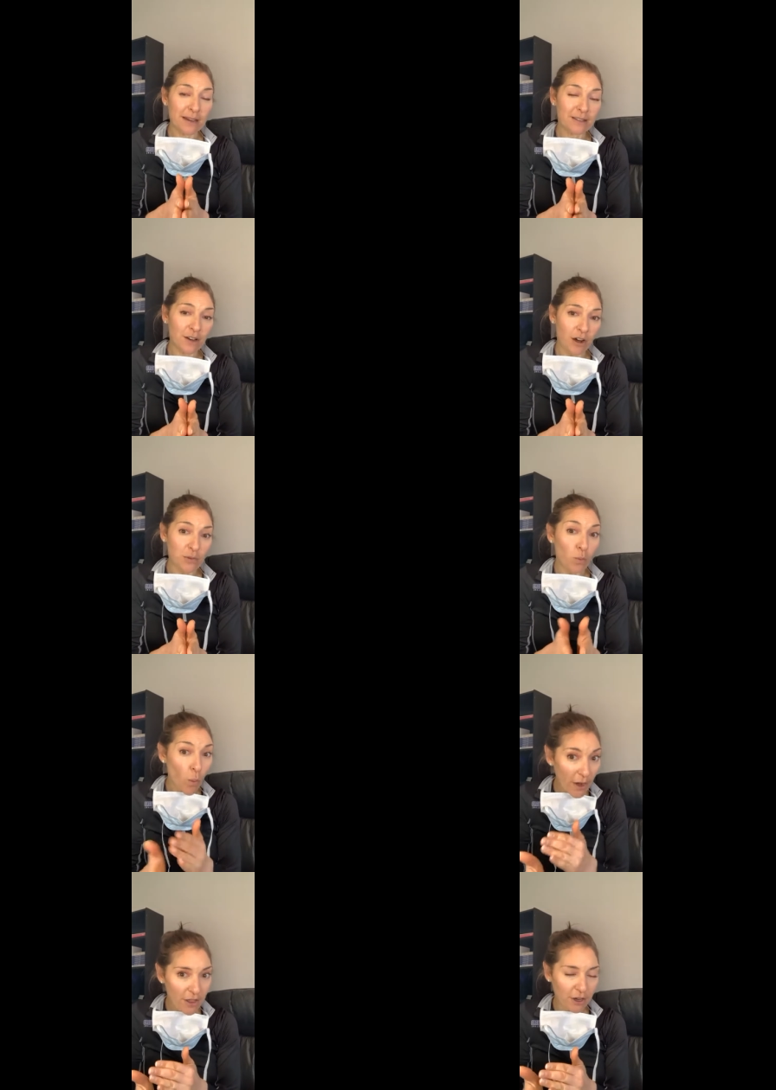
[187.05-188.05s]
SARS,
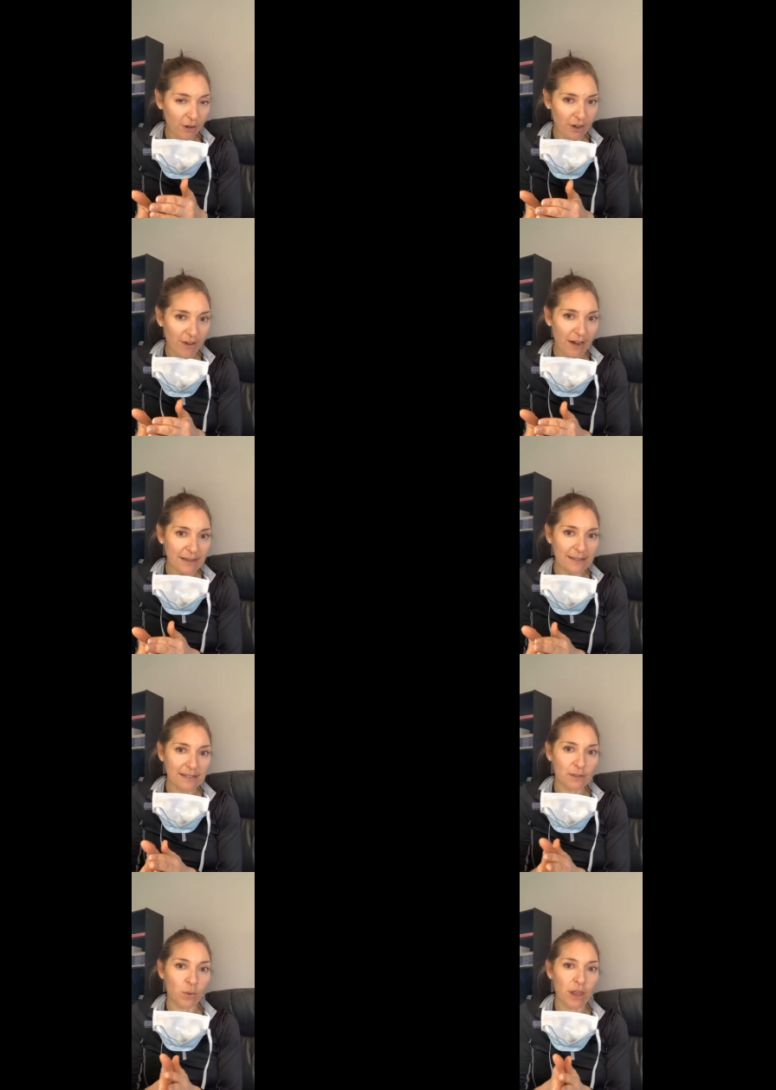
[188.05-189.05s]
one of the coronaviruses,
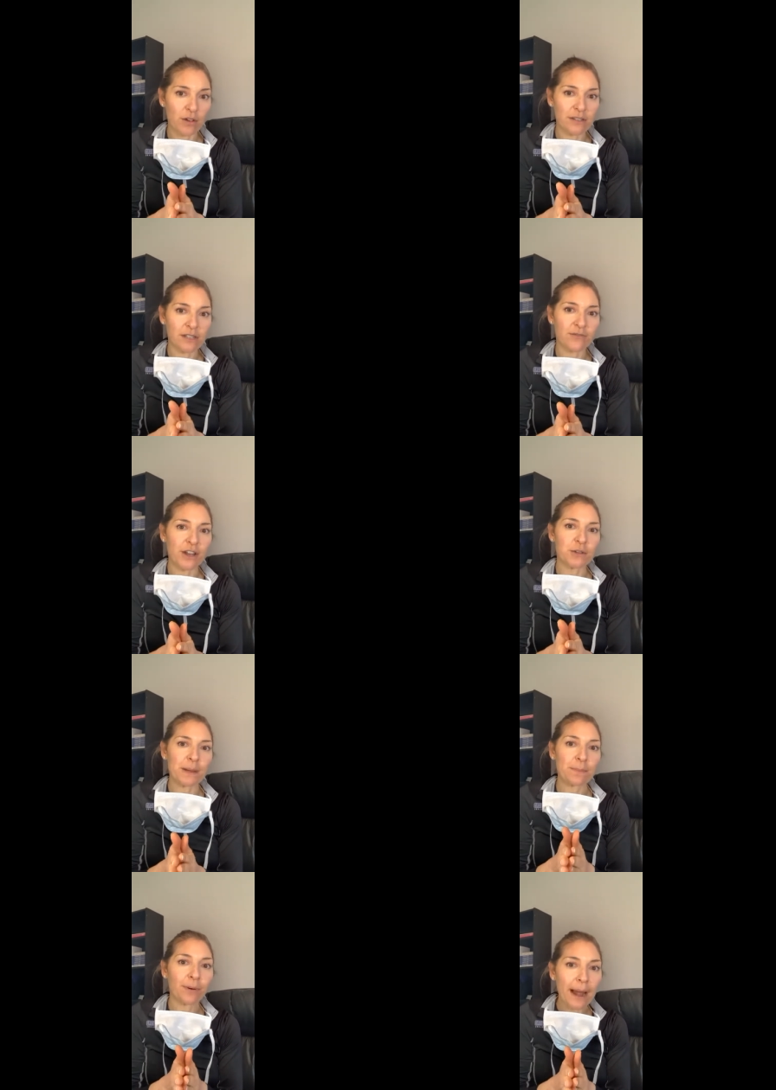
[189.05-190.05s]
is one of those that's felt to be
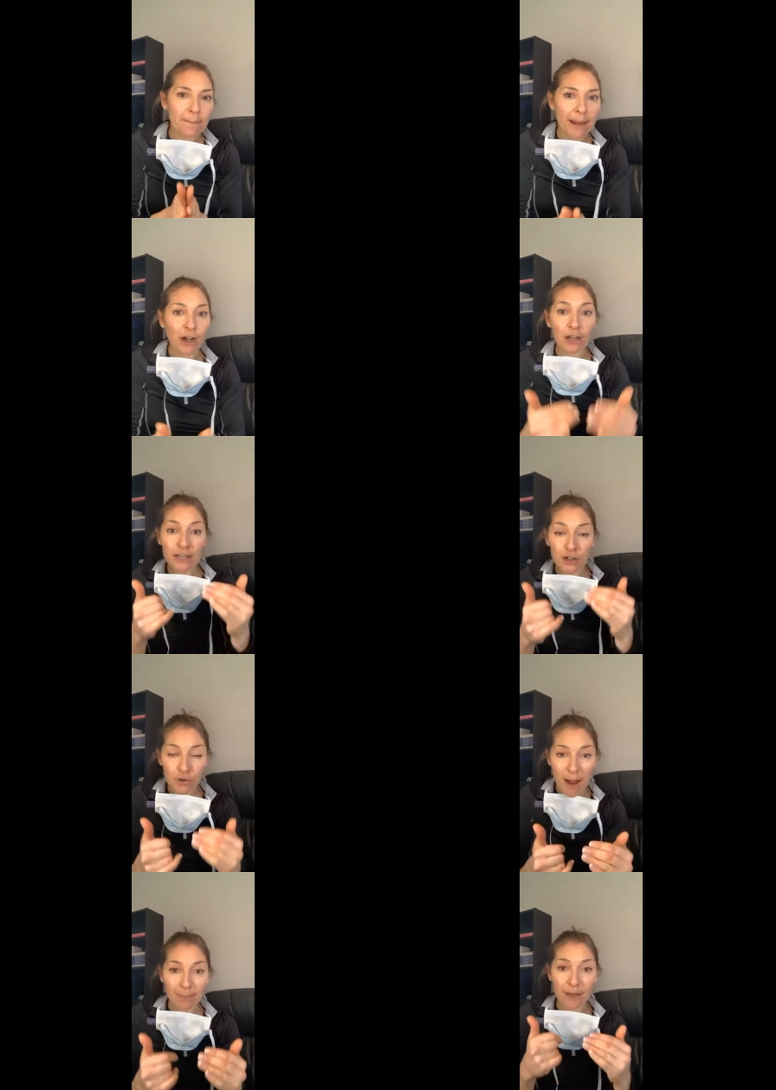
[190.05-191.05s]
primarily
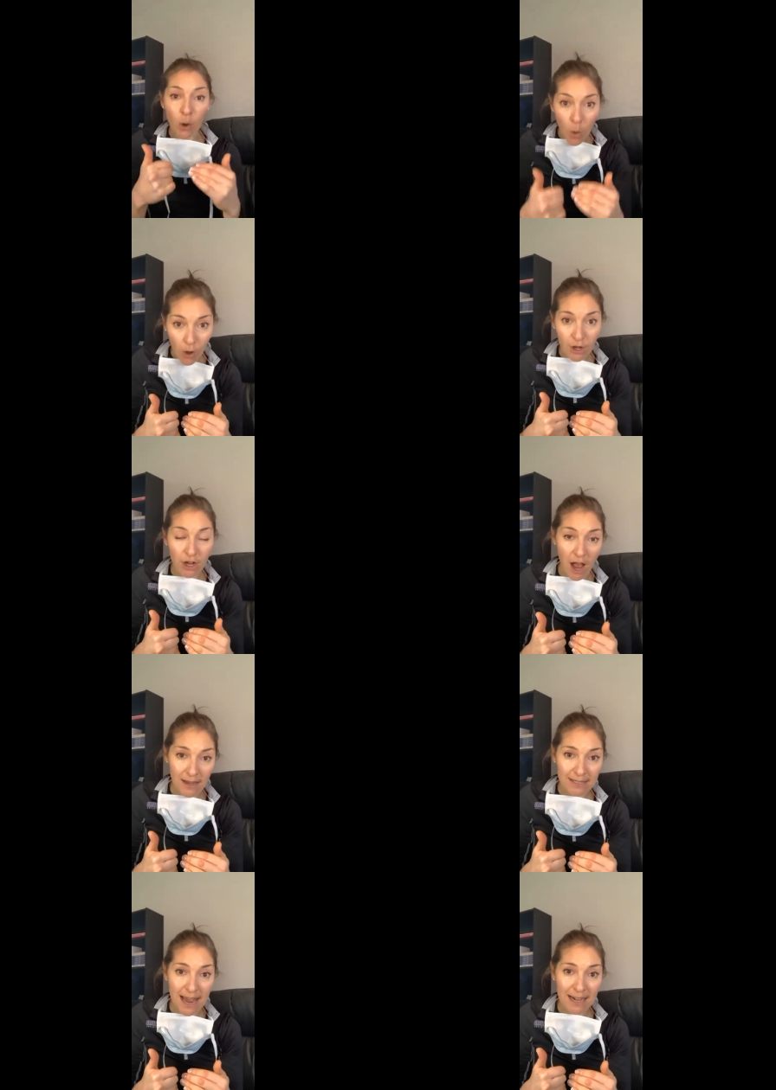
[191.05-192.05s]
droplet or
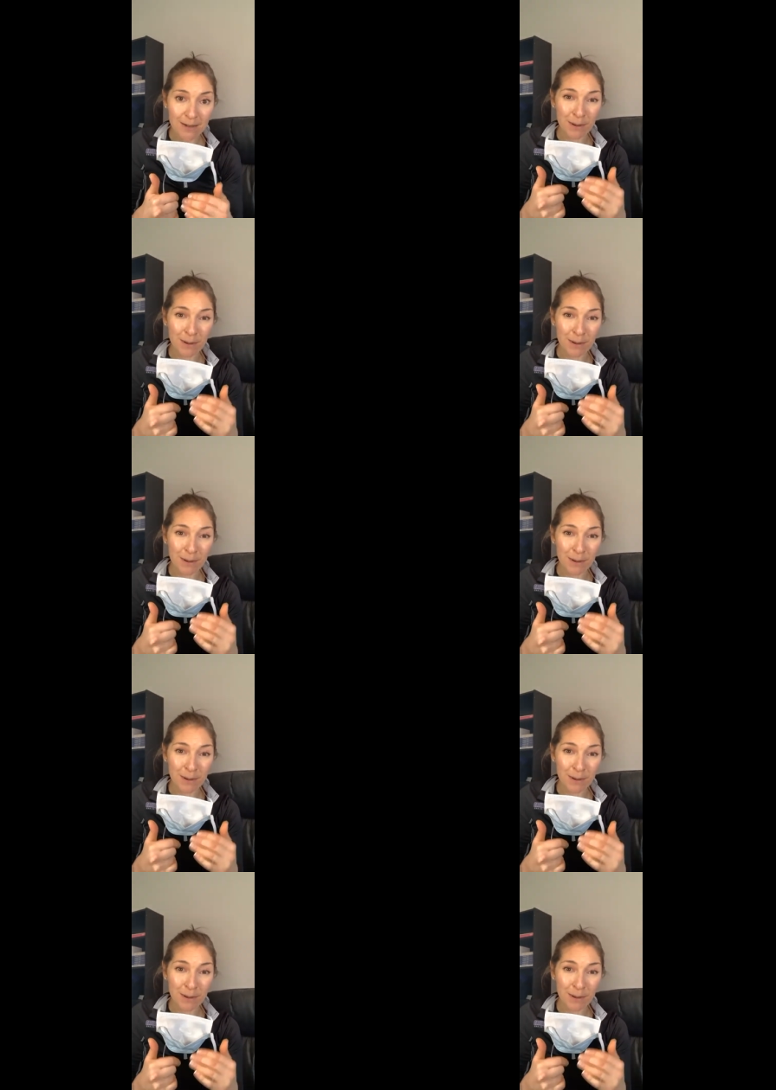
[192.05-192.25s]
contact,